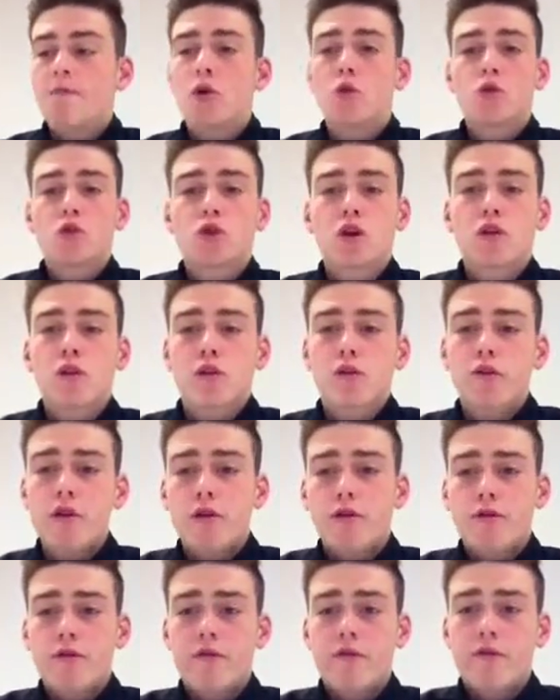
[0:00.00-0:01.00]
Also,
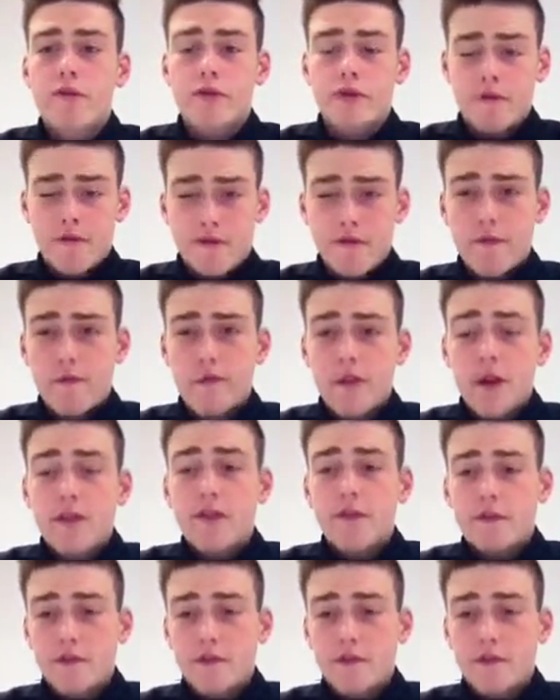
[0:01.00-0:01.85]
the